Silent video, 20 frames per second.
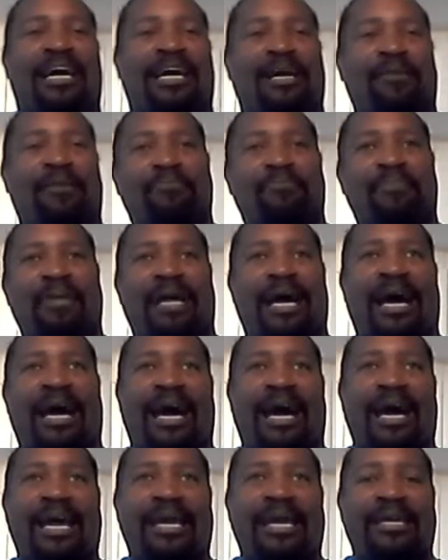
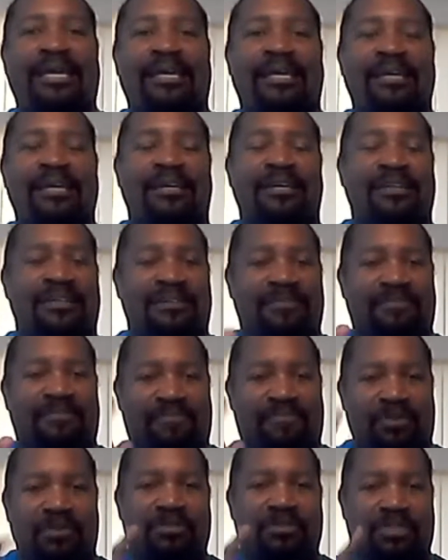I
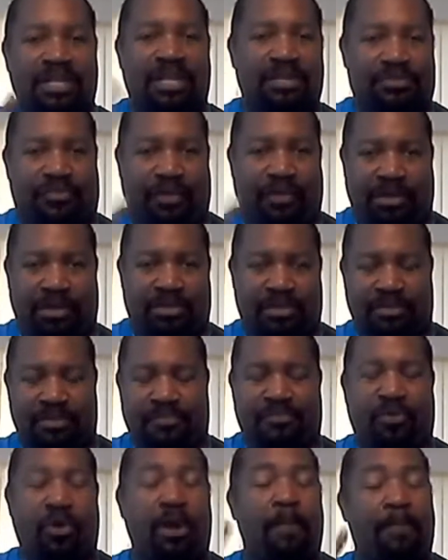First things first.